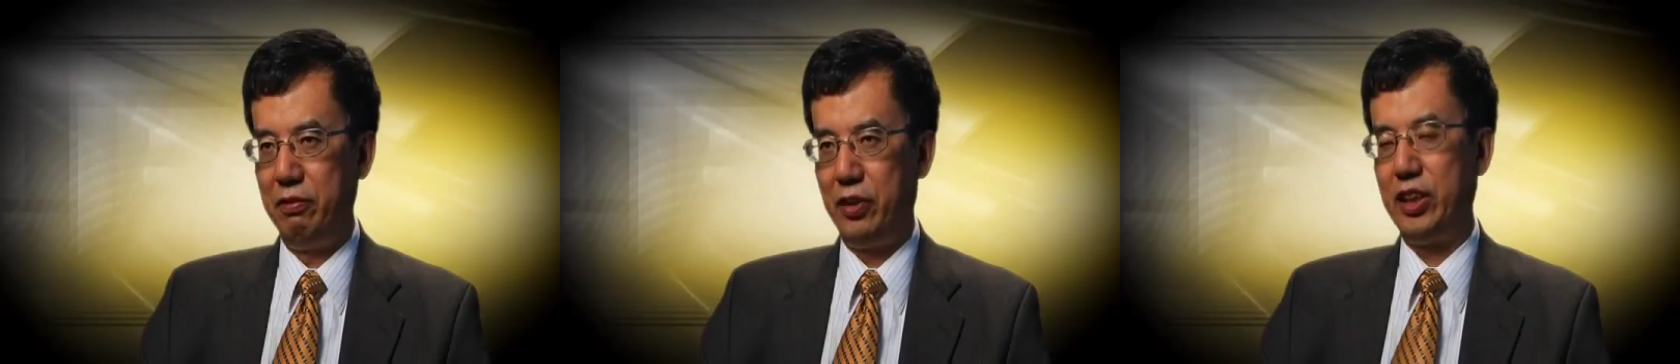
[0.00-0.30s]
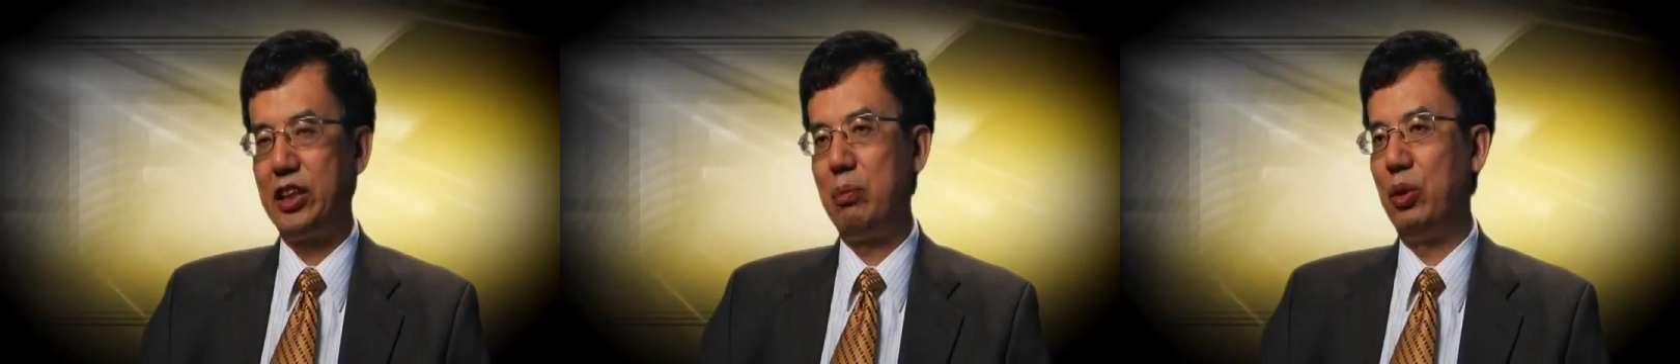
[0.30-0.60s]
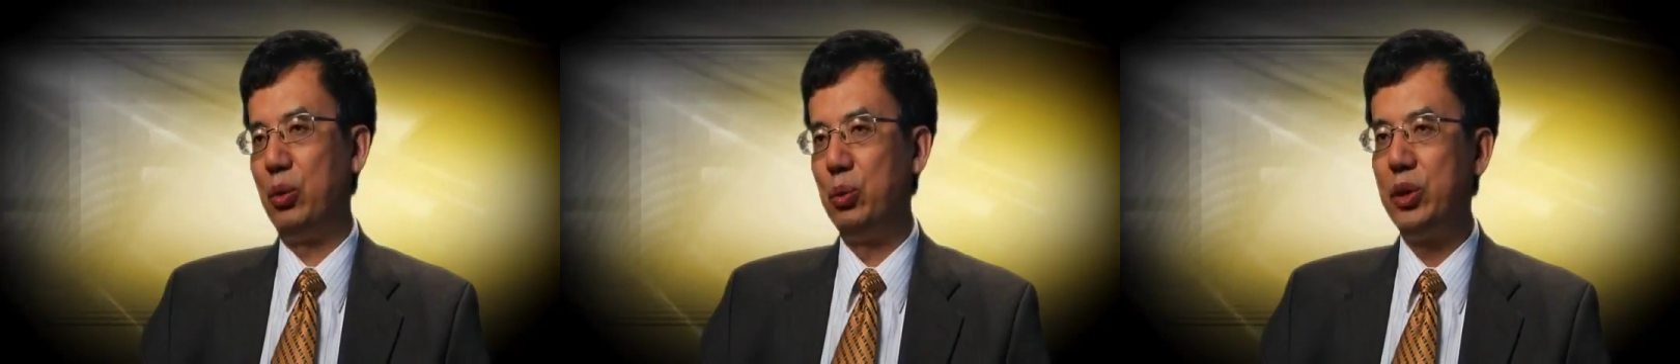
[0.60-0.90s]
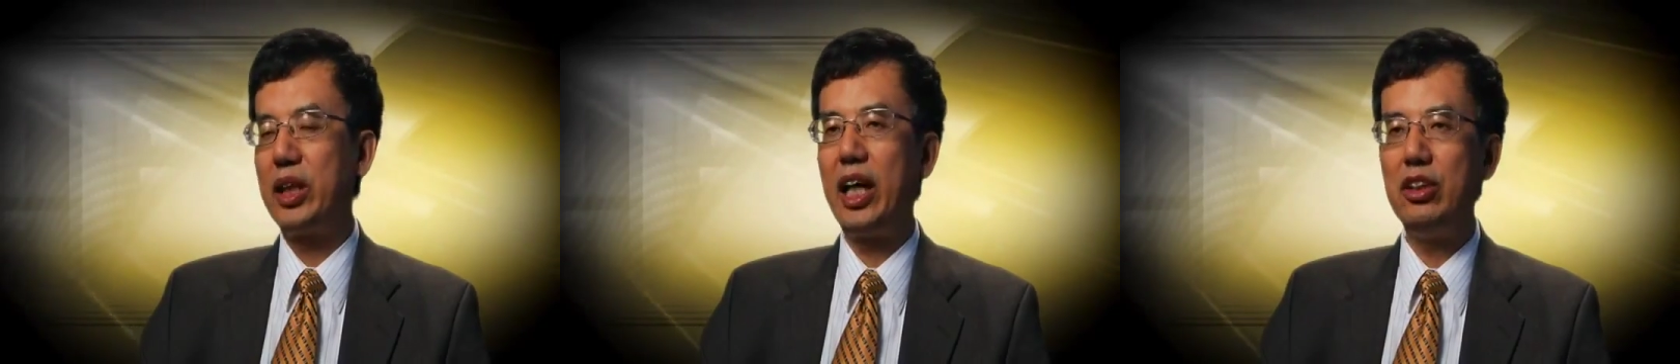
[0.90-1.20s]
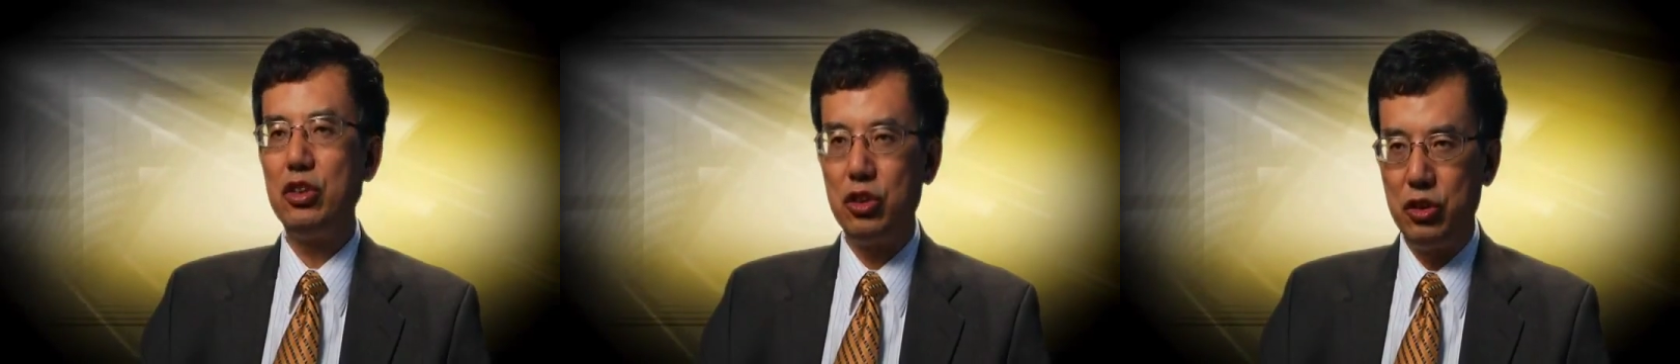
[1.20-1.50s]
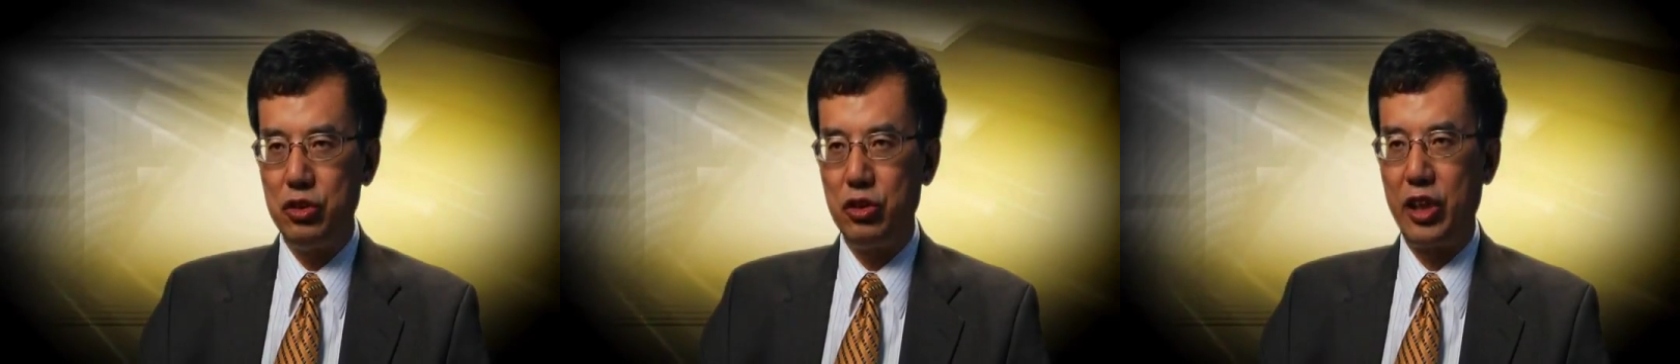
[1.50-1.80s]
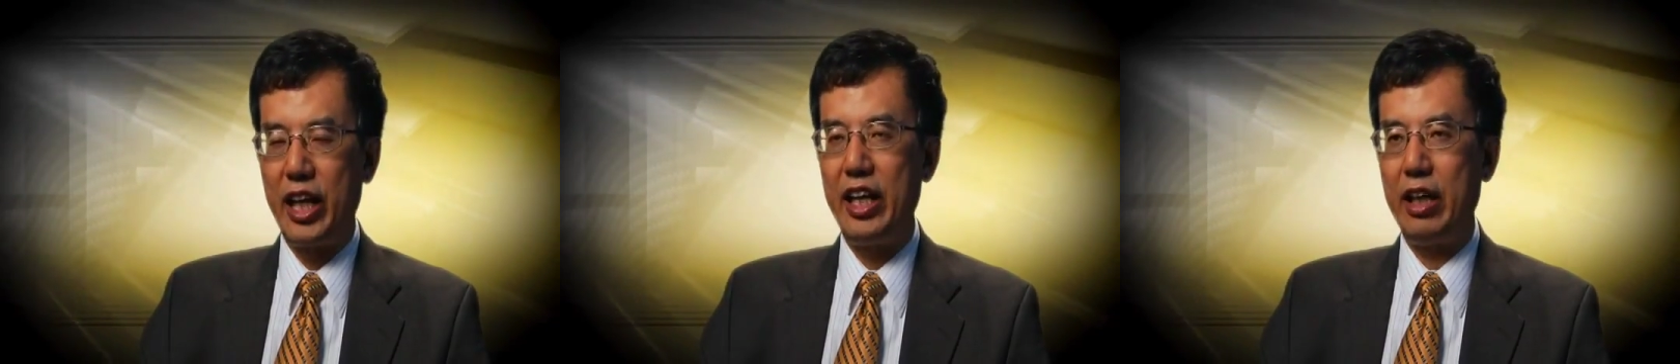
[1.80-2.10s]
For example, we can change
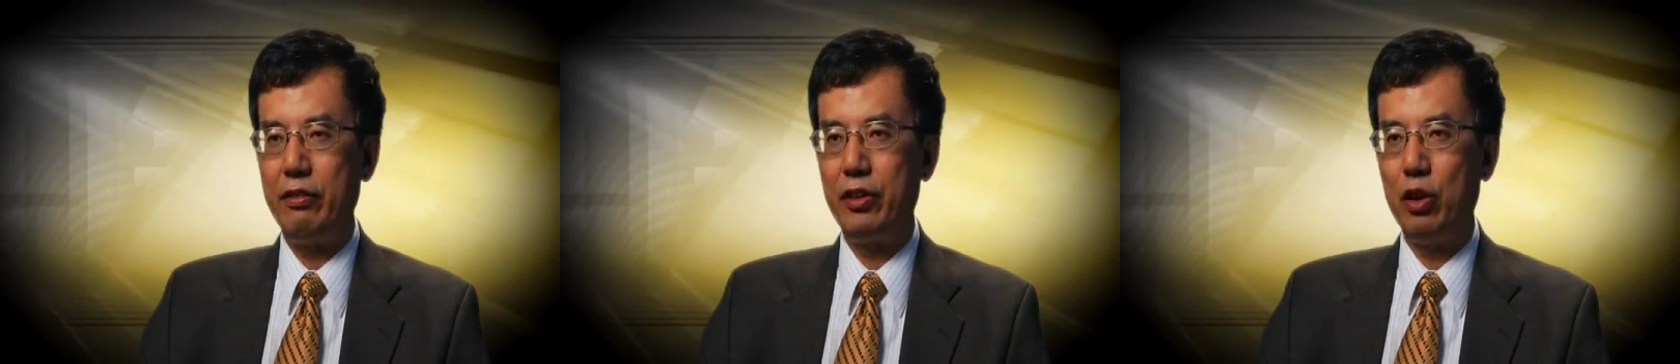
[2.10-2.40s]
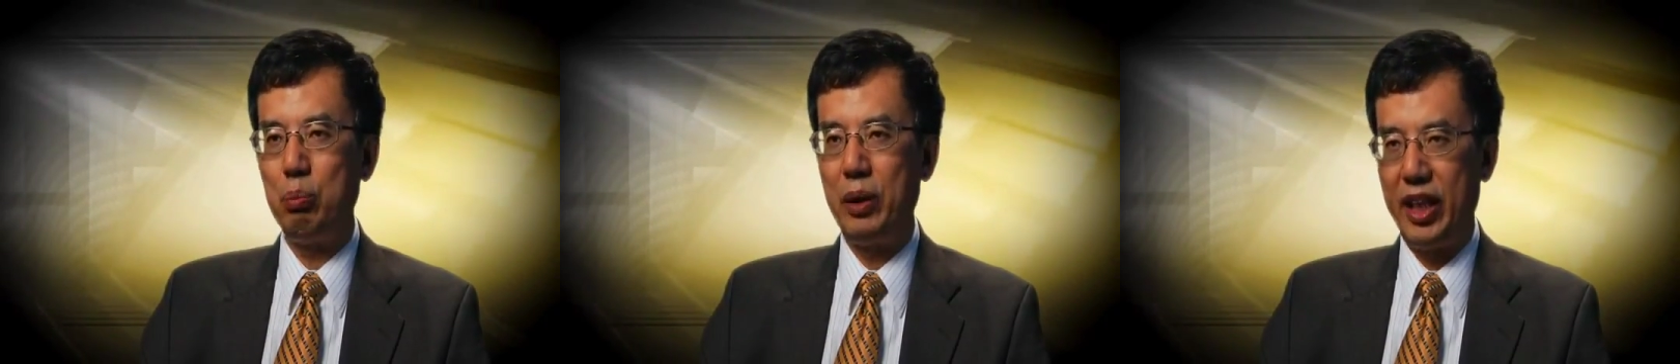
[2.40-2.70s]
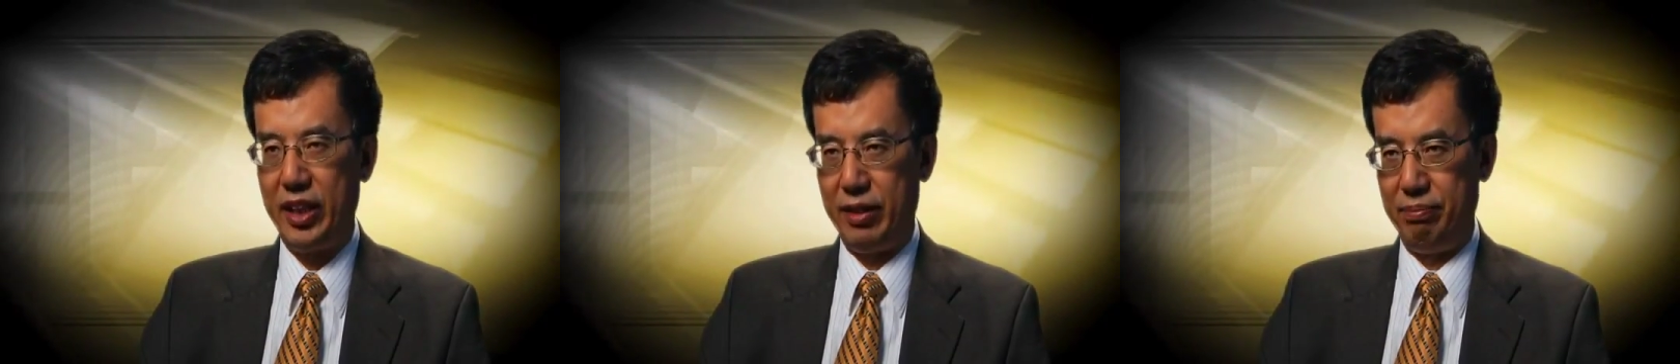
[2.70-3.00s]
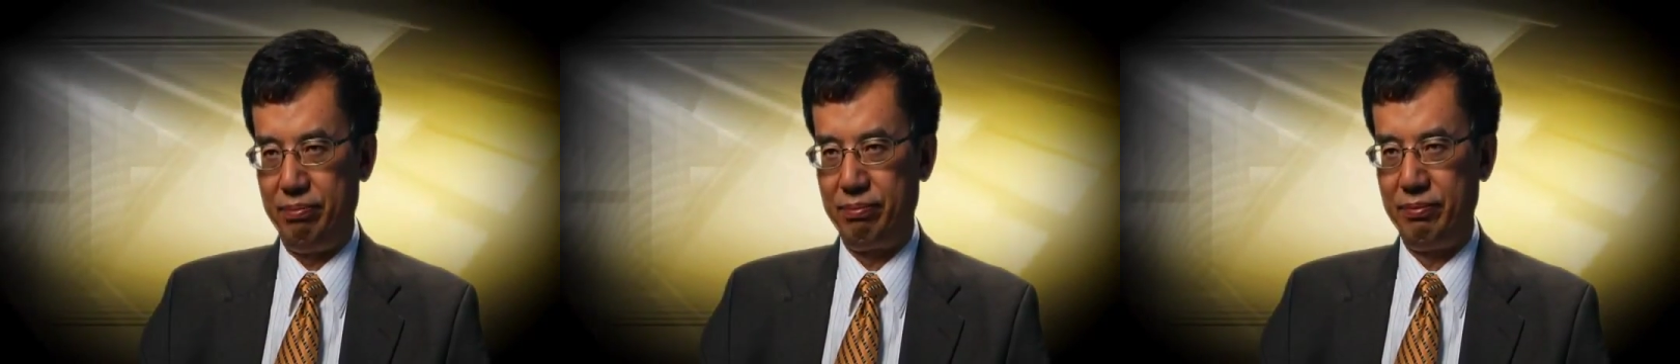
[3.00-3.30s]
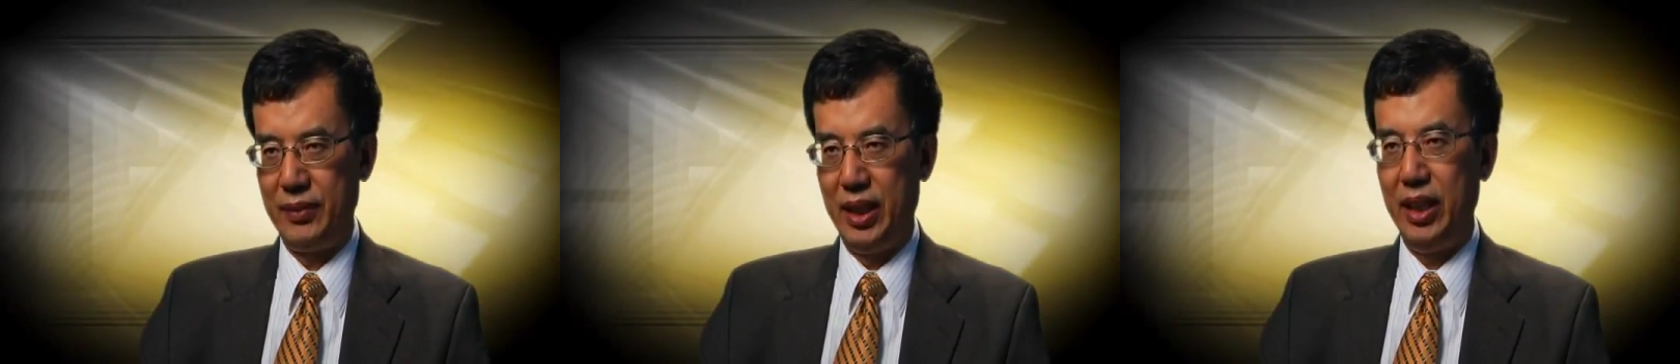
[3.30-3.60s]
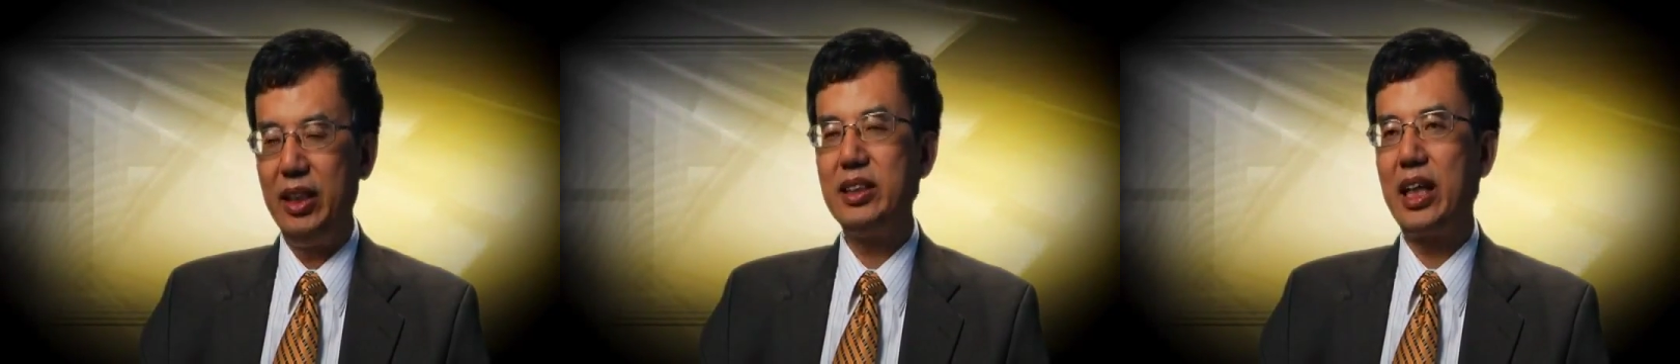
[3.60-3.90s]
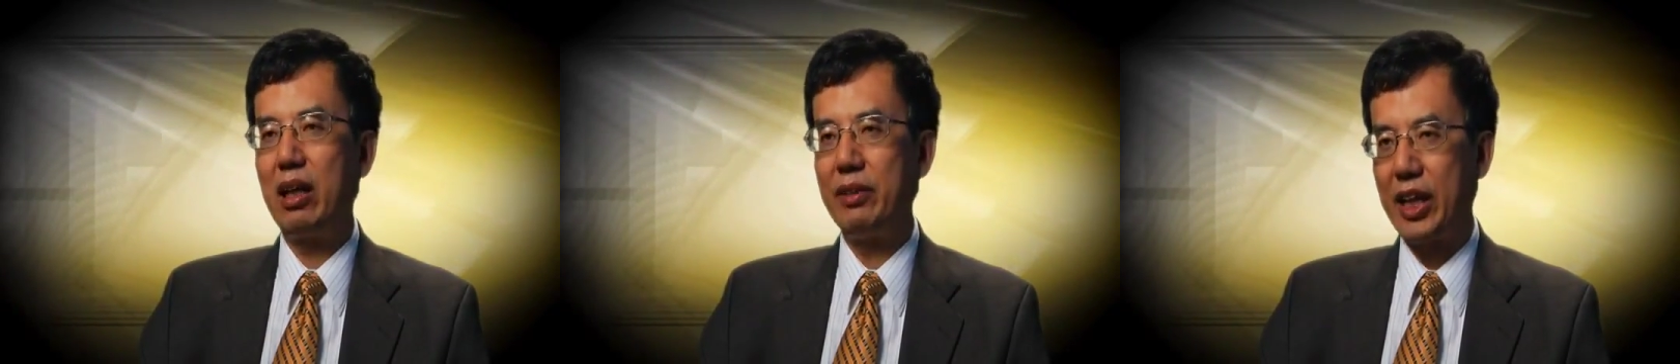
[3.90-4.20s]
the airflow pattern
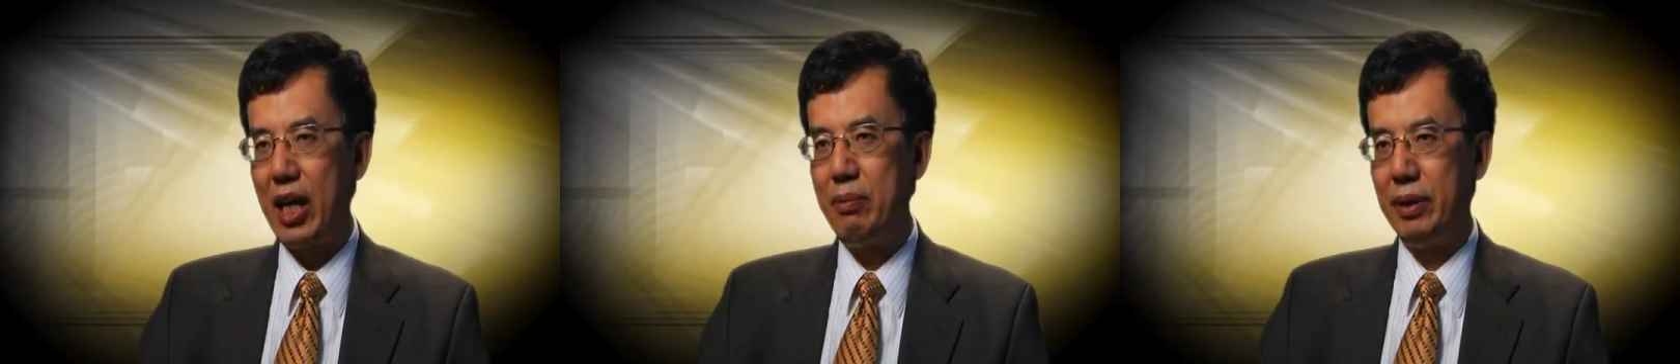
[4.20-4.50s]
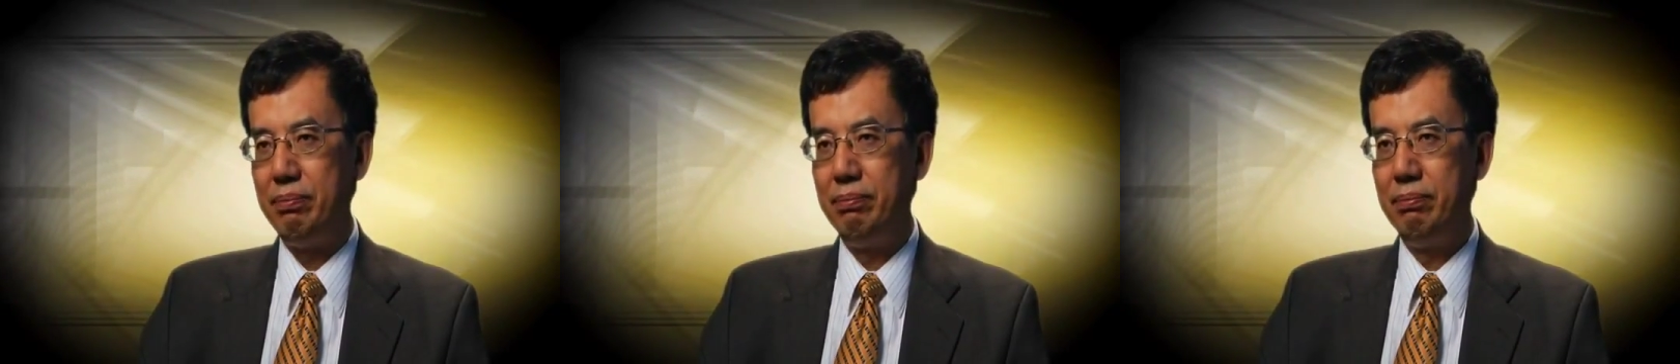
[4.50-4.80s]
inside of a cabin.